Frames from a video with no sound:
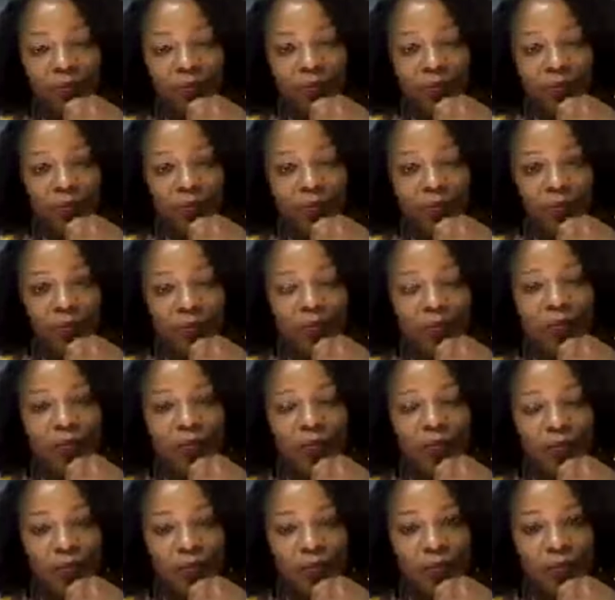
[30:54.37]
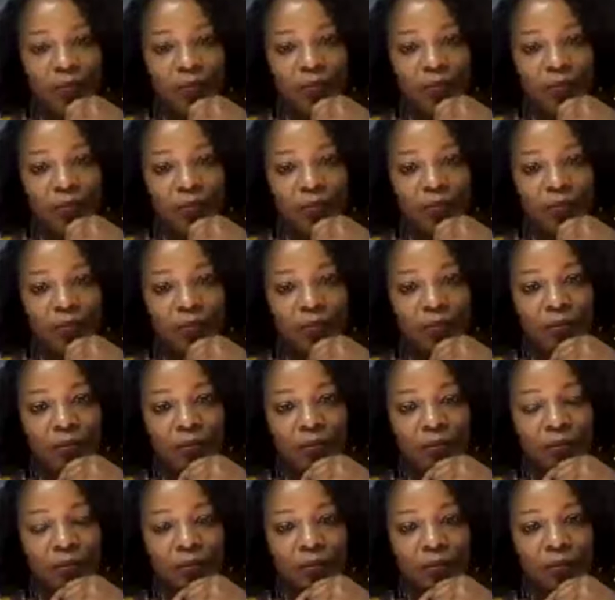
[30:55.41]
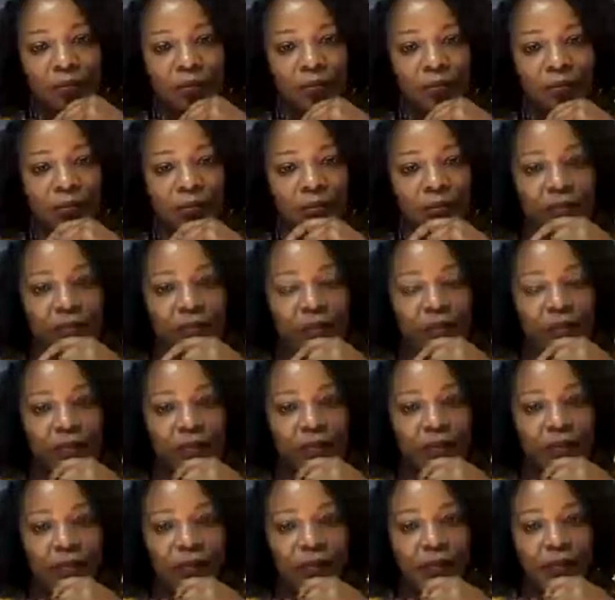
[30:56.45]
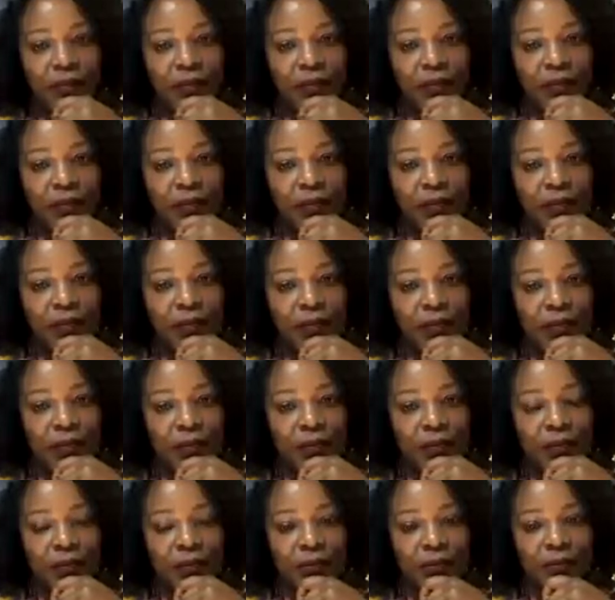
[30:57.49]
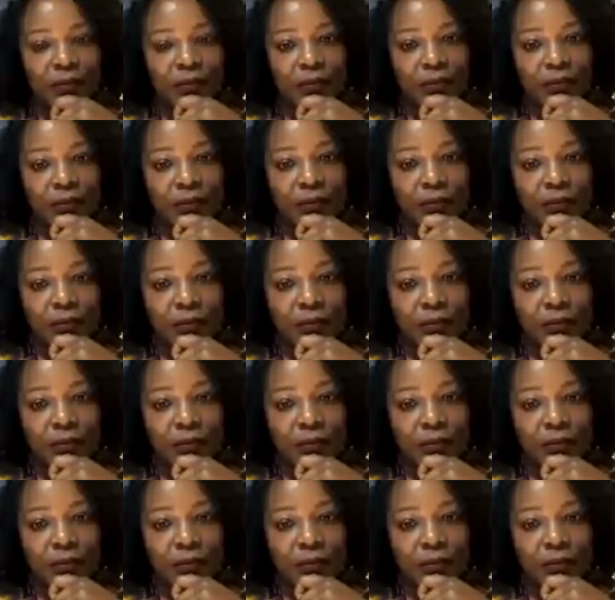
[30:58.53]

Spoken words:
This person isn't speaking.